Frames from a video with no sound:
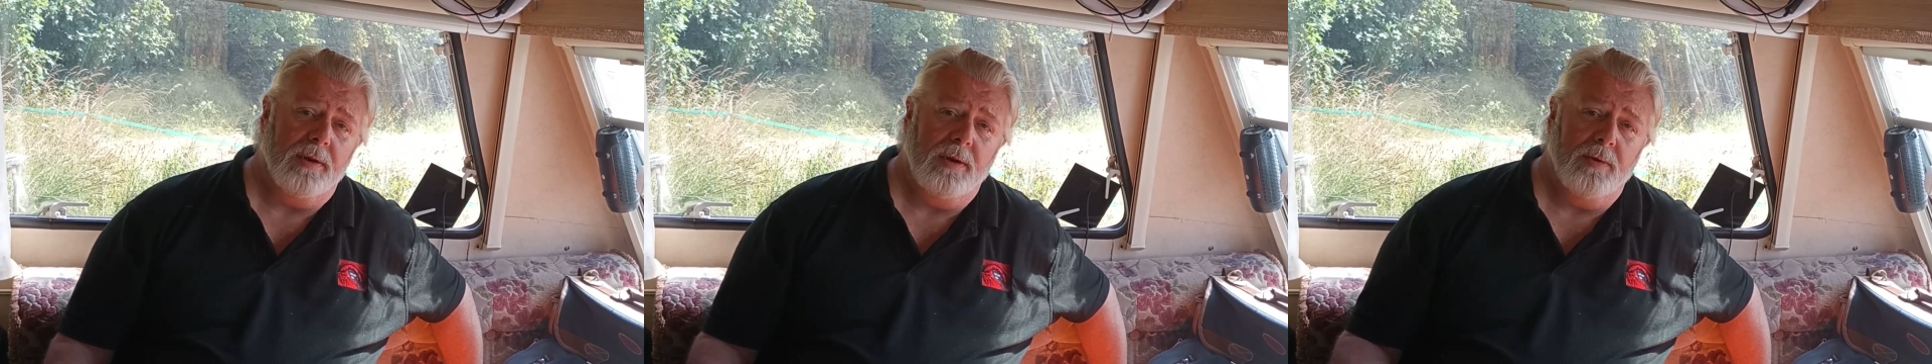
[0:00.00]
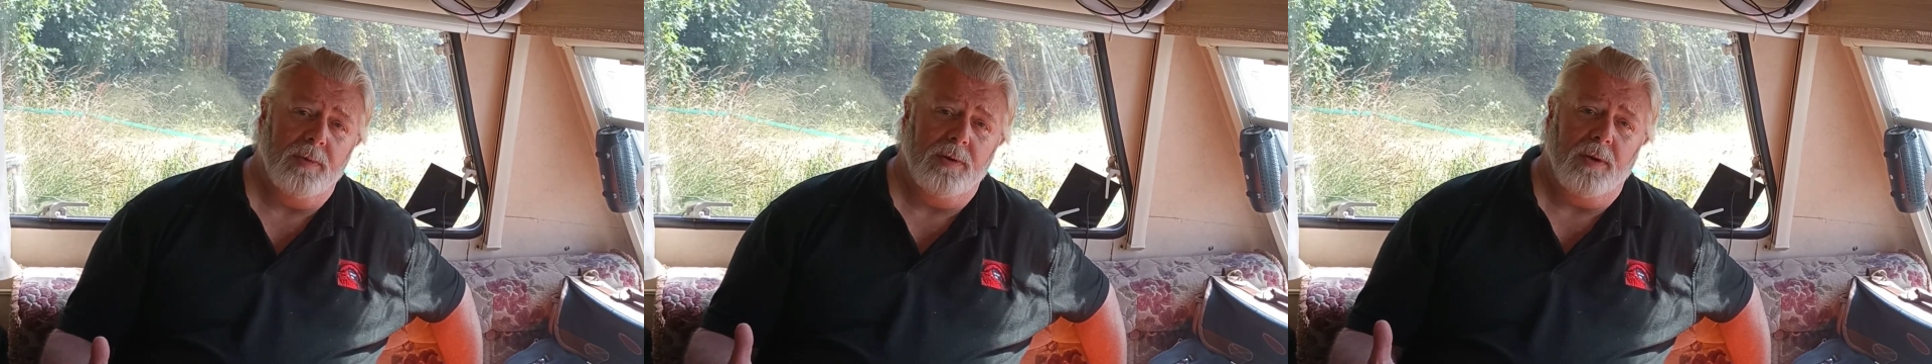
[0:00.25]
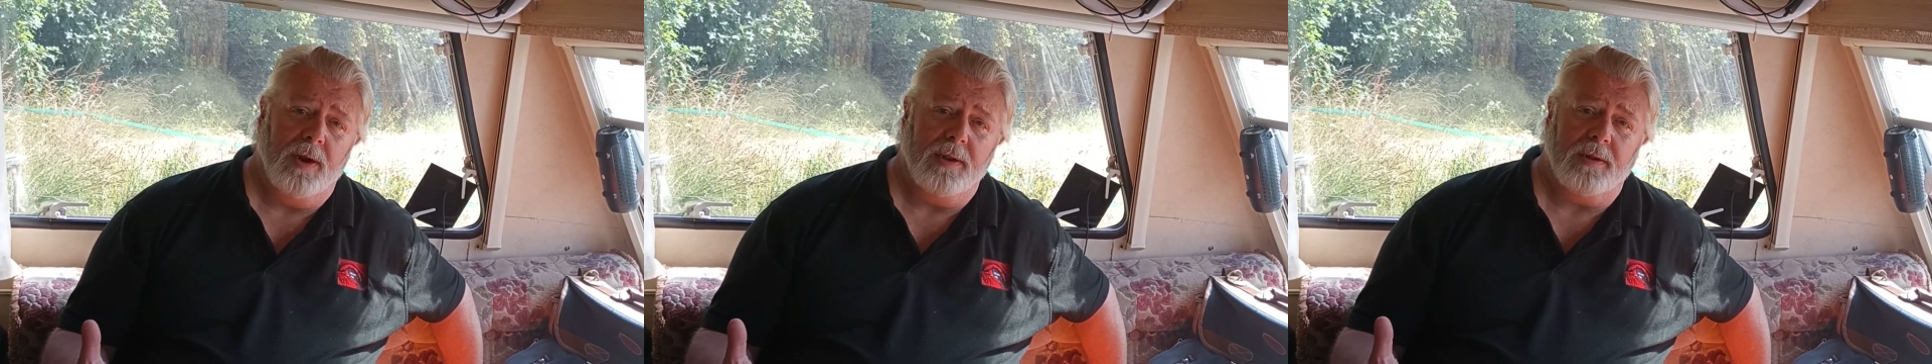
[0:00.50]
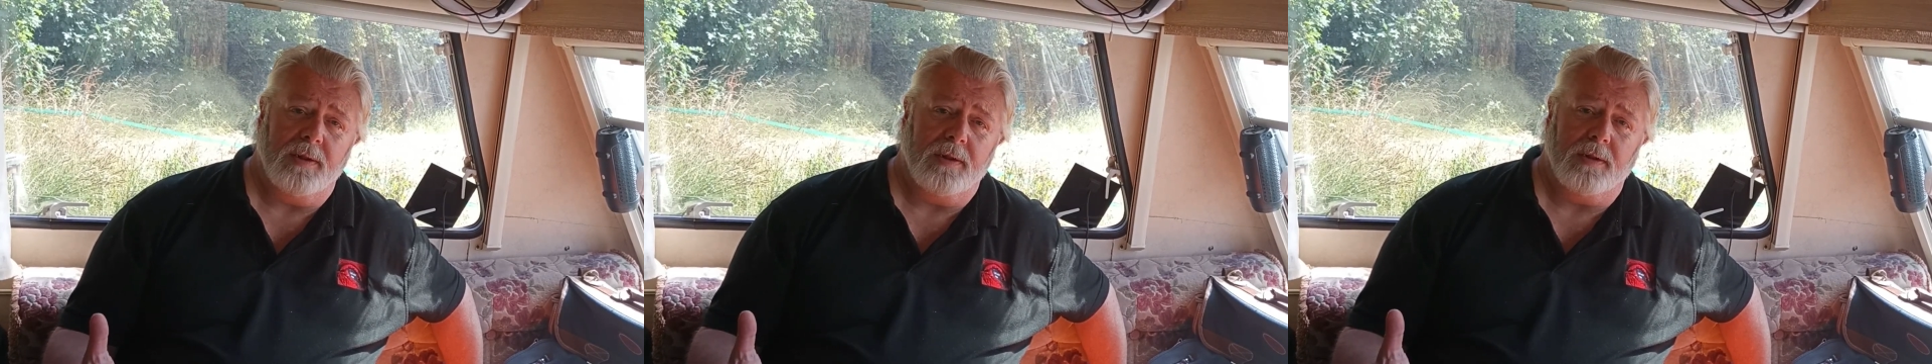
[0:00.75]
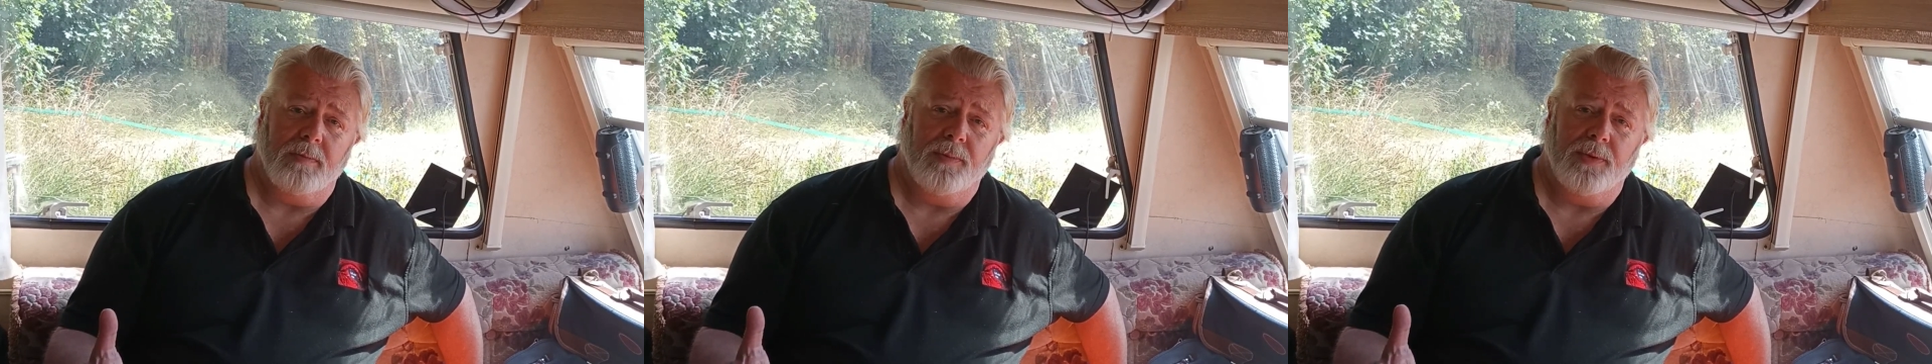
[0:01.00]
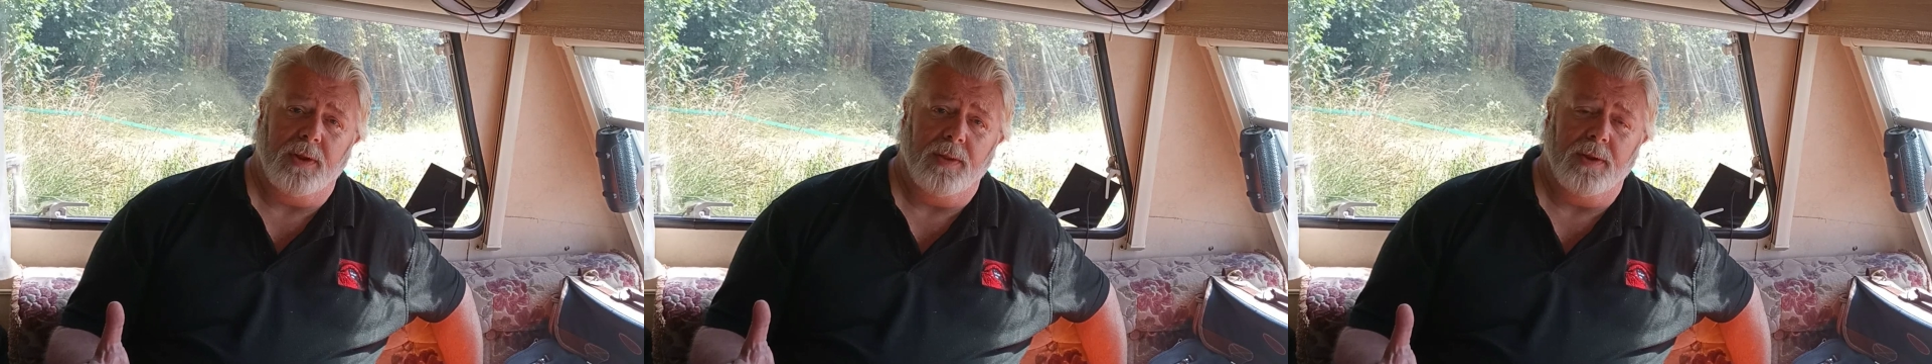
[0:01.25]
and human rights is
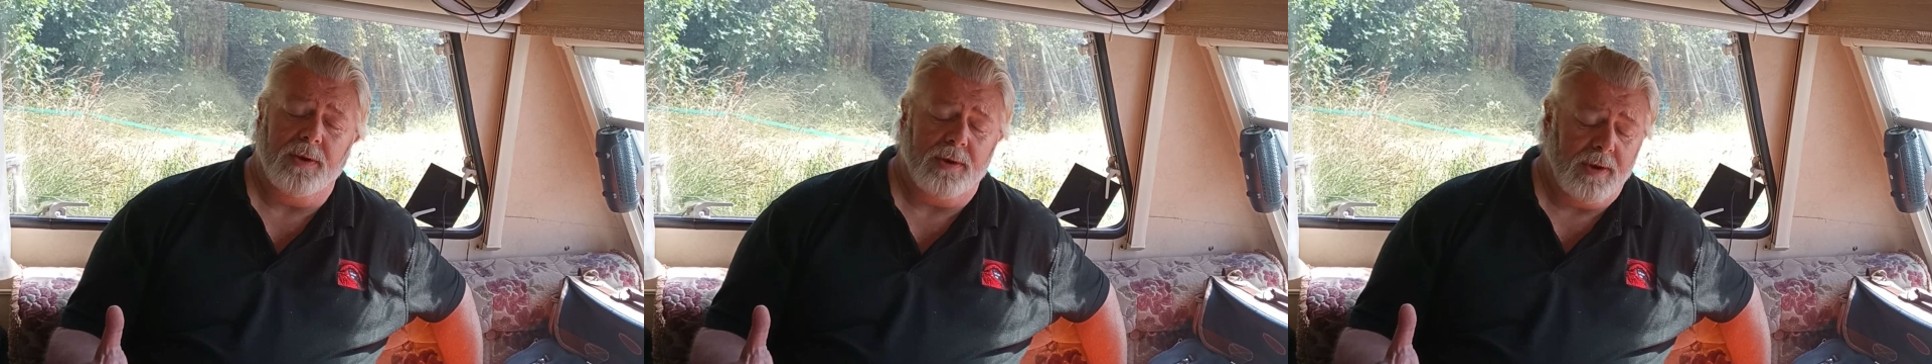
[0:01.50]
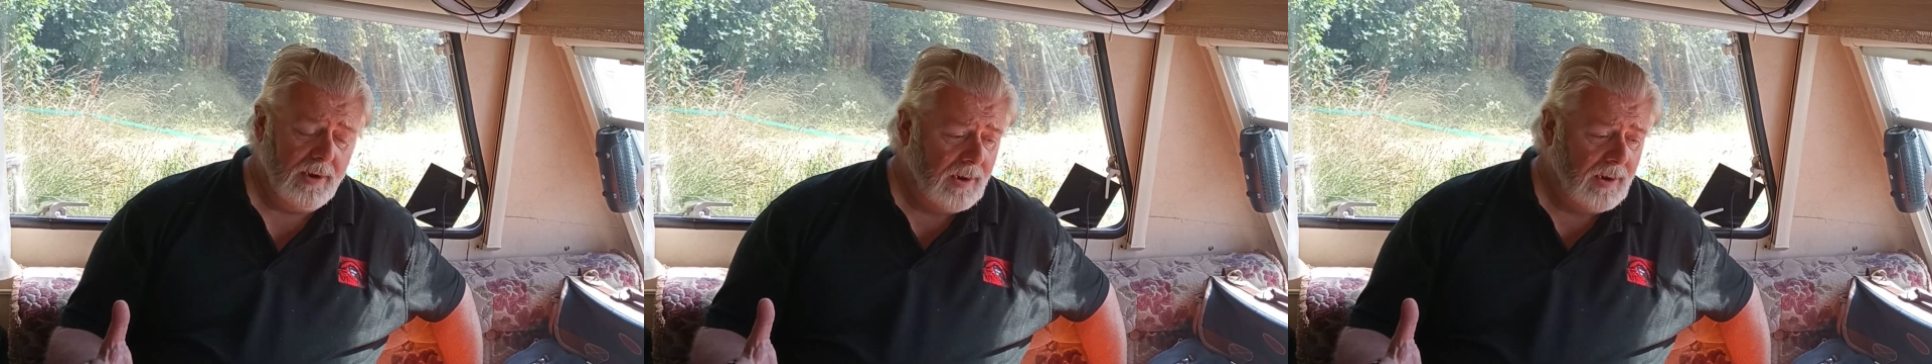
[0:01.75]
something that